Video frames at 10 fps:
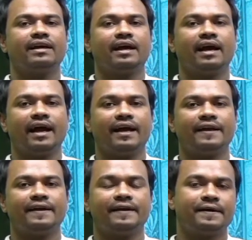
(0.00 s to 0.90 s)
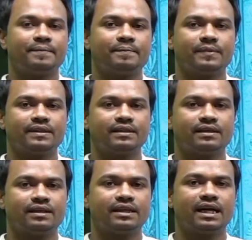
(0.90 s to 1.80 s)
And
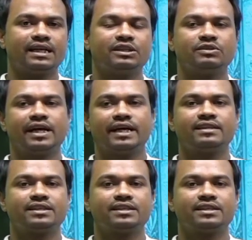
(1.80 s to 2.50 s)
regarding to that,